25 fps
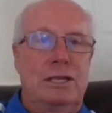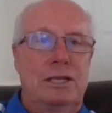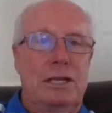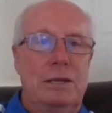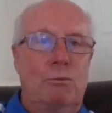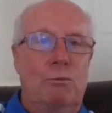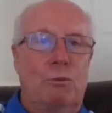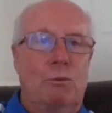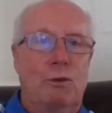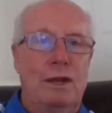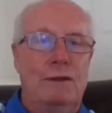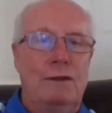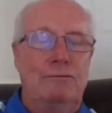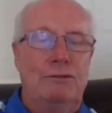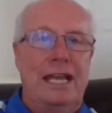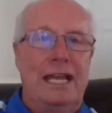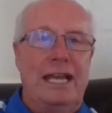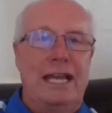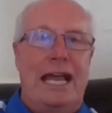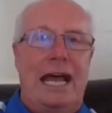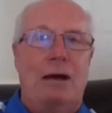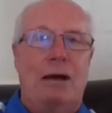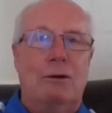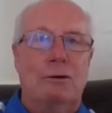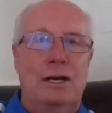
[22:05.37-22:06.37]
looking briefly
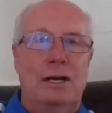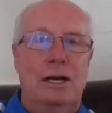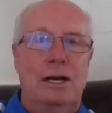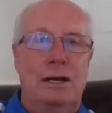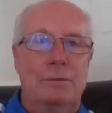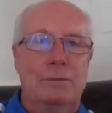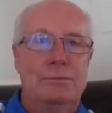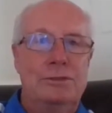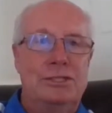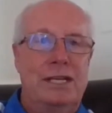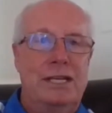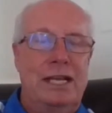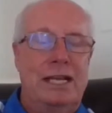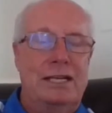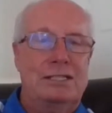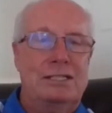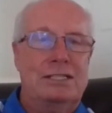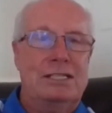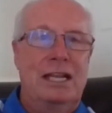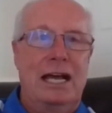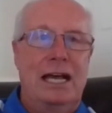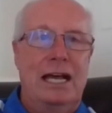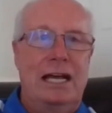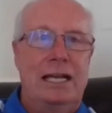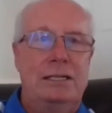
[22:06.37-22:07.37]
at outcomes. Next
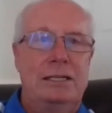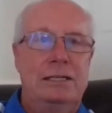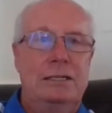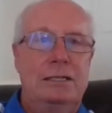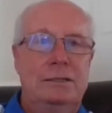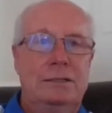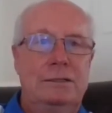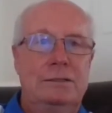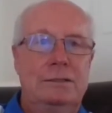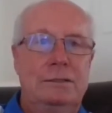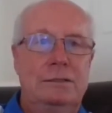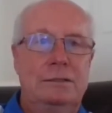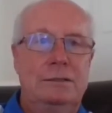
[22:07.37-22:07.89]
slide.